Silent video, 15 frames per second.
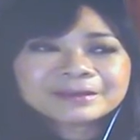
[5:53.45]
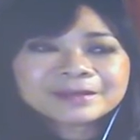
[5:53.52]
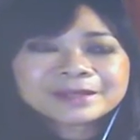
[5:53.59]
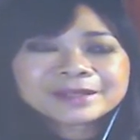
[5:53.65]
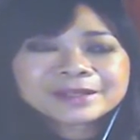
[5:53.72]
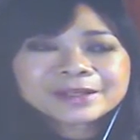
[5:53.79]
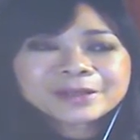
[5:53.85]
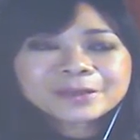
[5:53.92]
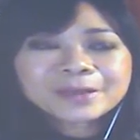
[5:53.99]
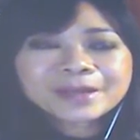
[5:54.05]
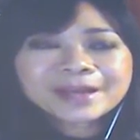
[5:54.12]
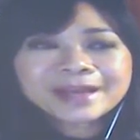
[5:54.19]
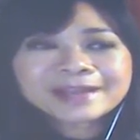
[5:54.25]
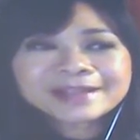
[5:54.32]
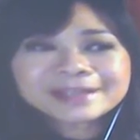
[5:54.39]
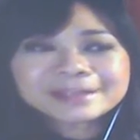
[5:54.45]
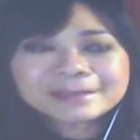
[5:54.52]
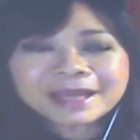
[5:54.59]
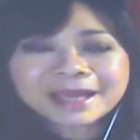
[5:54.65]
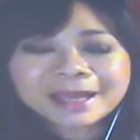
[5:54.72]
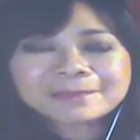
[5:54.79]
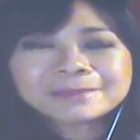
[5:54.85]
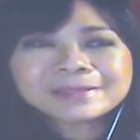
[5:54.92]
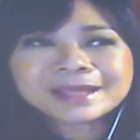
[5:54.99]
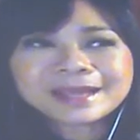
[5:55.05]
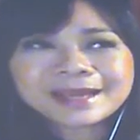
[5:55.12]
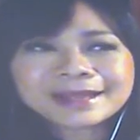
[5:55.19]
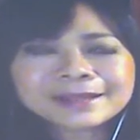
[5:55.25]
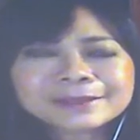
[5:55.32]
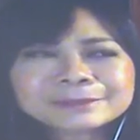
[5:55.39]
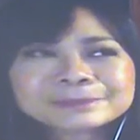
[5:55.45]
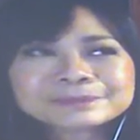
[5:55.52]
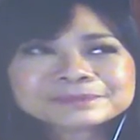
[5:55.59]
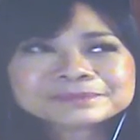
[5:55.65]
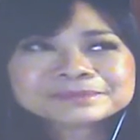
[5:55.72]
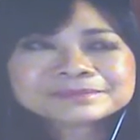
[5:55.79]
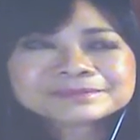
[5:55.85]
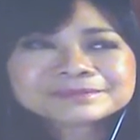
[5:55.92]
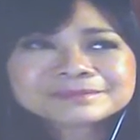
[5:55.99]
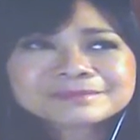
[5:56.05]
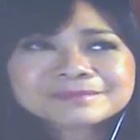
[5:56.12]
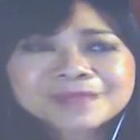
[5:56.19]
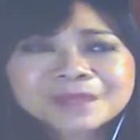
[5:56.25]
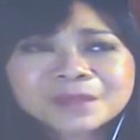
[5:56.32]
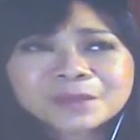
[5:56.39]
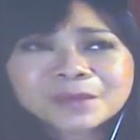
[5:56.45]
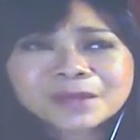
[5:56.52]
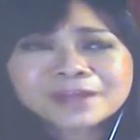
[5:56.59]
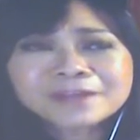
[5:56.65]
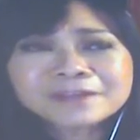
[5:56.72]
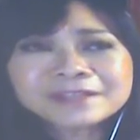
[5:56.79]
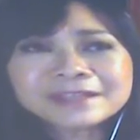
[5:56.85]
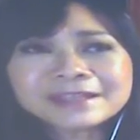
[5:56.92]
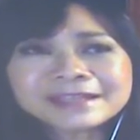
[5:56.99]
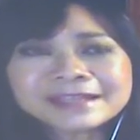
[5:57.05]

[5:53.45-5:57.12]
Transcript: When I did my MBA, one of the